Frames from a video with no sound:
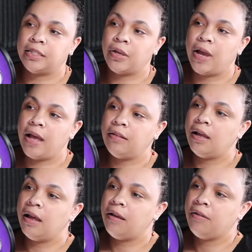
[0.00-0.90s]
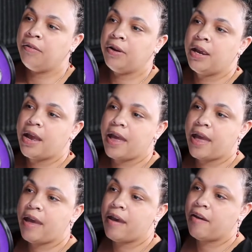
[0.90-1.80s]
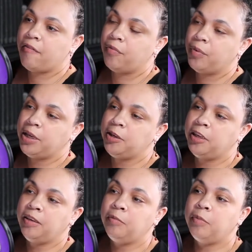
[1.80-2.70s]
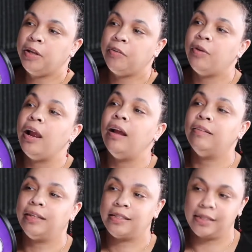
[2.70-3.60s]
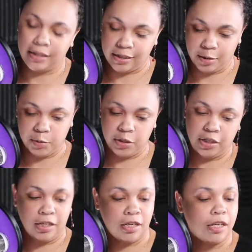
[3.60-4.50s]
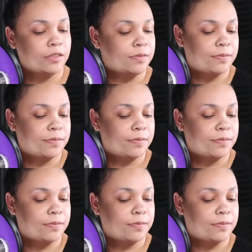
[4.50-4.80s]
So how long have we been around? Let's let the community know.